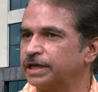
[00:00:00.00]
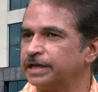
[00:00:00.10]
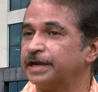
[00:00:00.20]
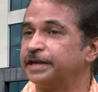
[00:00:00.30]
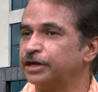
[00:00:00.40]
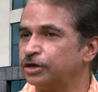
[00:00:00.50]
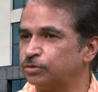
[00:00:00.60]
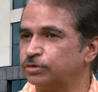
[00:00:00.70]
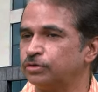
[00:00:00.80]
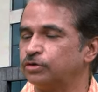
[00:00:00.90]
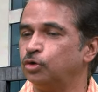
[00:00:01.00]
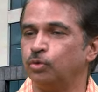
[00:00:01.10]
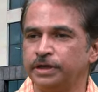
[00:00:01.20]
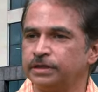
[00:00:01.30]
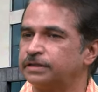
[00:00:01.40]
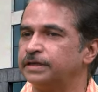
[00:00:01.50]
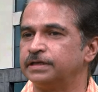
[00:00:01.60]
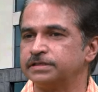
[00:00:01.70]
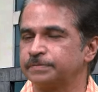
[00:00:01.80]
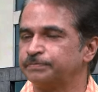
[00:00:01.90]
were like getting into, you know, knowing
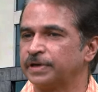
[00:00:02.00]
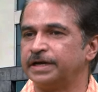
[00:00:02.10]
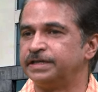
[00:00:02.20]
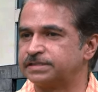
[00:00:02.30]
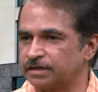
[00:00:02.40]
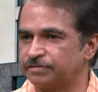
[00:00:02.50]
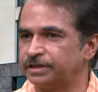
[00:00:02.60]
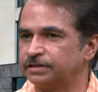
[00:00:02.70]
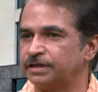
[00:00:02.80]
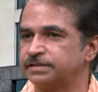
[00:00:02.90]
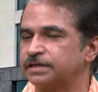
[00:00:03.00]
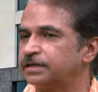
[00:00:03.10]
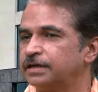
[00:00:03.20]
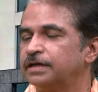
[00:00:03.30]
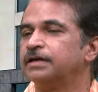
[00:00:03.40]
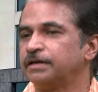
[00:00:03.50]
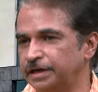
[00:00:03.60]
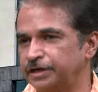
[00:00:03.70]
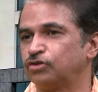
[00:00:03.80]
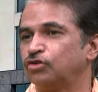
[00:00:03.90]
things and discovering things, and
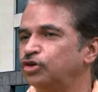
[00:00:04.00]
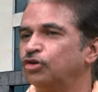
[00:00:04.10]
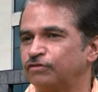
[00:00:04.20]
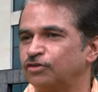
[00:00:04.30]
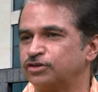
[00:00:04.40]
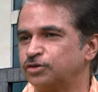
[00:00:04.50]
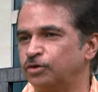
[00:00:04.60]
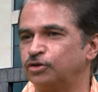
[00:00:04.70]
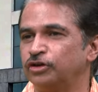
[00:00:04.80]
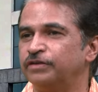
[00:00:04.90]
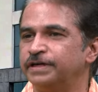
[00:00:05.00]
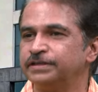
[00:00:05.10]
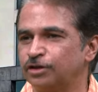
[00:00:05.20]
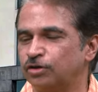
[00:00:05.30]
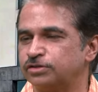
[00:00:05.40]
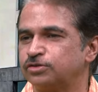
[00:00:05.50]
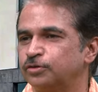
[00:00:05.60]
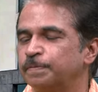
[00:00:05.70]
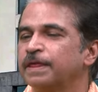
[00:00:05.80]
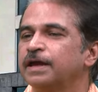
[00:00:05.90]
later on you'll of course go on to invent things
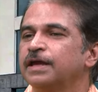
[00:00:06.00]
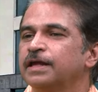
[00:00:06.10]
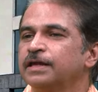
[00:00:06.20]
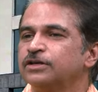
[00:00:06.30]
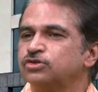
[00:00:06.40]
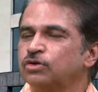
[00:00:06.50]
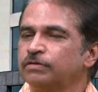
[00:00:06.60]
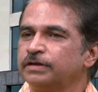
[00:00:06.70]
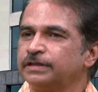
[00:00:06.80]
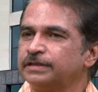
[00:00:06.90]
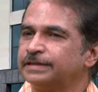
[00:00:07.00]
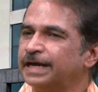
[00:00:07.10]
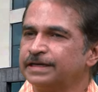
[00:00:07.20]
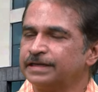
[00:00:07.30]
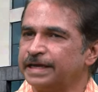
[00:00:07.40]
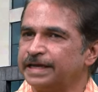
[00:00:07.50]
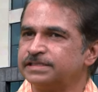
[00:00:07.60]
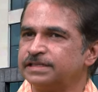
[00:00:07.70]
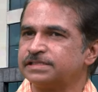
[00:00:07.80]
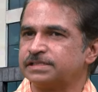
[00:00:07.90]
also. So that
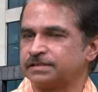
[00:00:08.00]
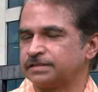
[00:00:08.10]
age is